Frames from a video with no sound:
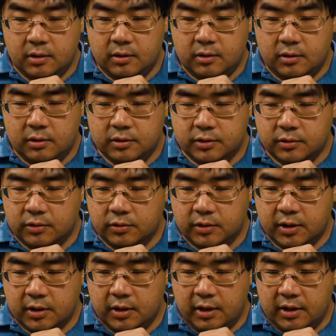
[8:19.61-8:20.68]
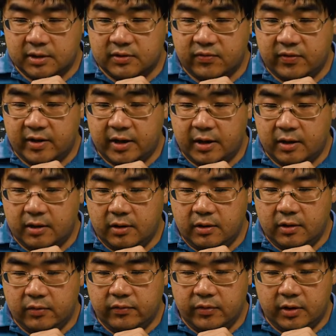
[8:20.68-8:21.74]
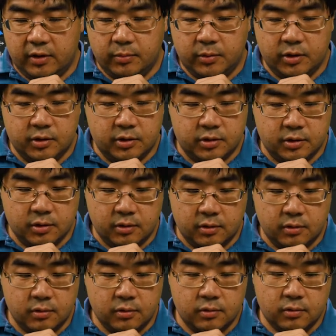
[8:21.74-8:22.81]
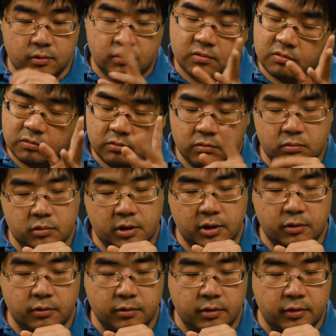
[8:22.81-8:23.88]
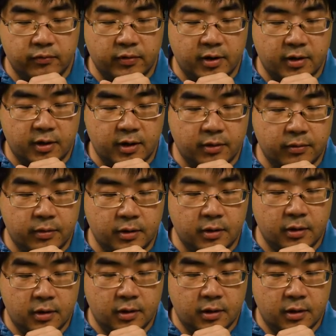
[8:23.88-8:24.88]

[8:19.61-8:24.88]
you also don't get as flat of an image, so take or leave it on that one.